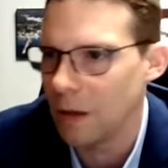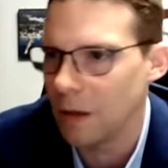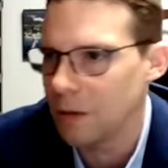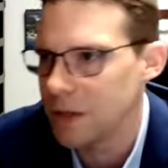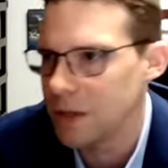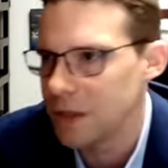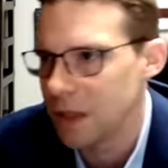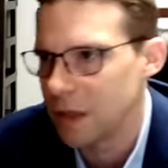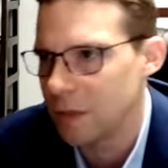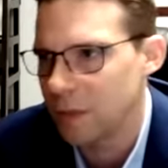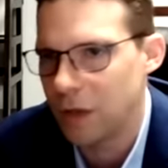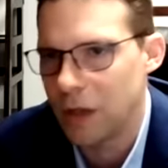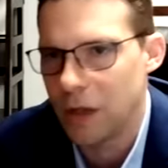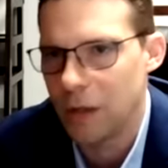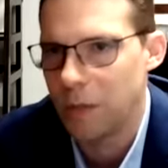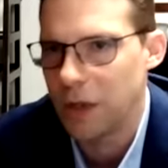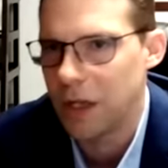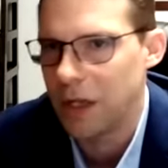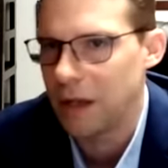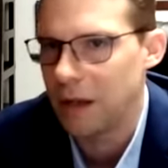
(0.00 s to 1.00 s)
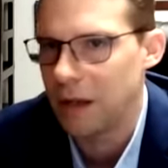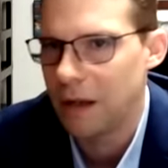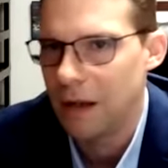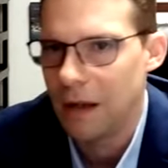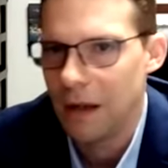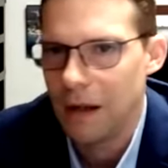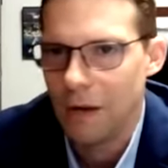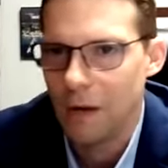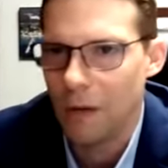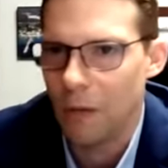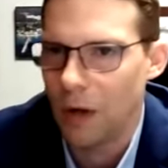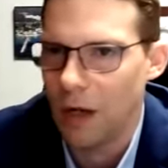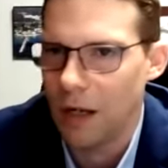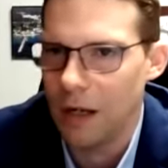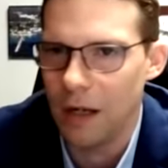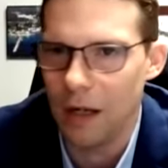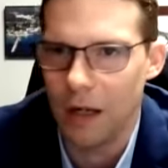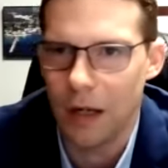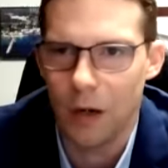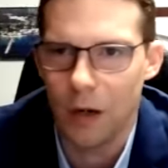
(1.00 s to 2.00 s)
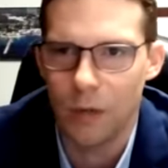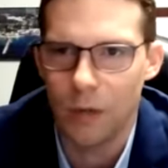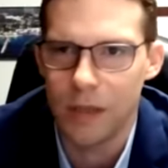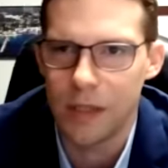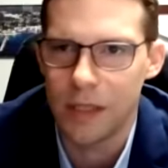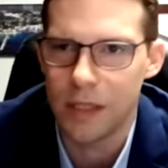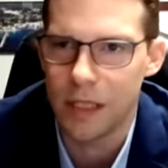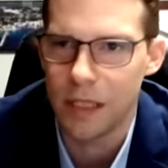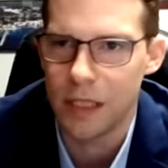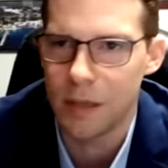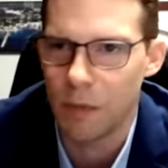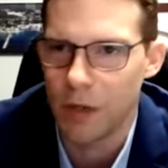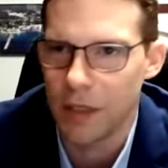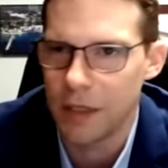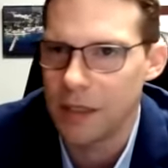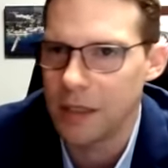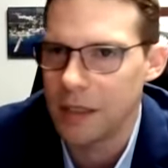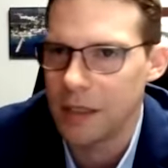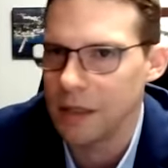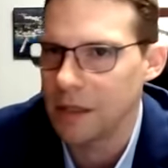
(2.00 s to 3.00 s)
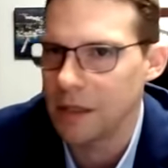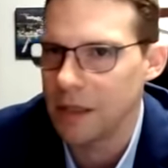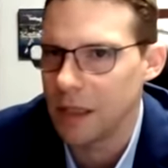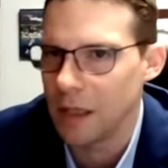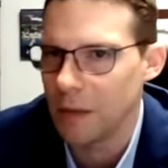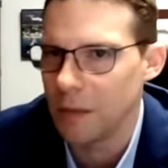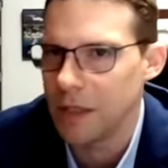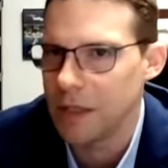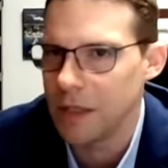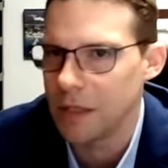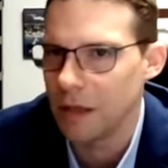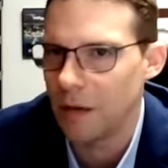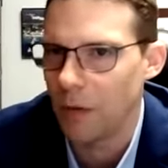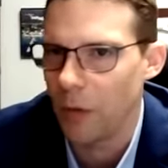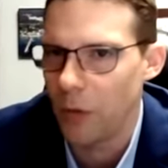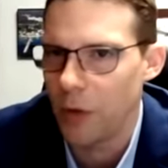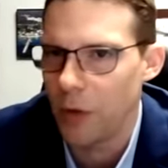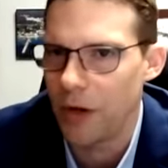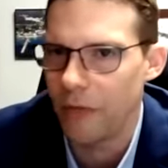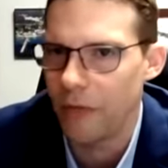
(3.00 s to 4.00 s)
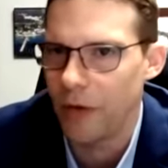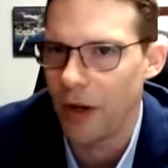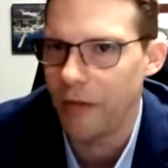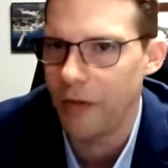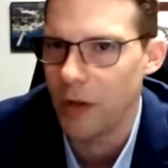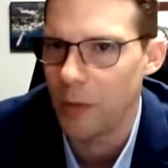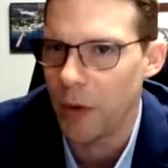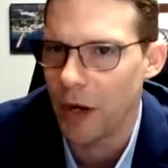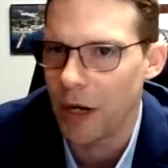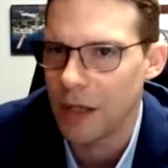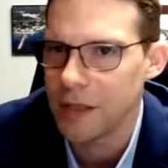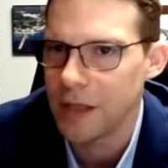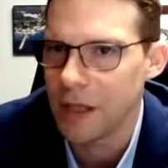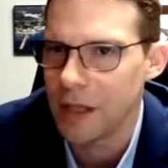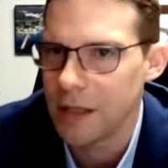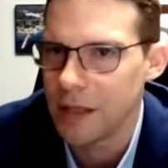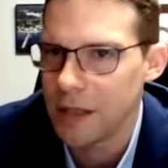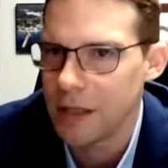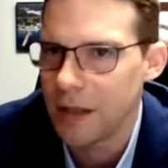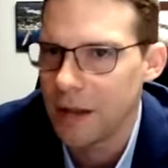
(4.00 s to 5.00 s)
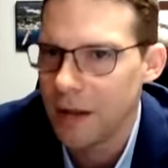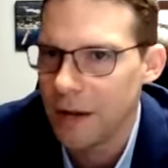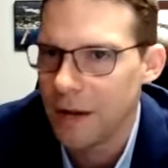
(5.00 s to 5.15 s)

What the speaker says: some could be ready to go in 6 months, and some it's a 3 to 5 year process.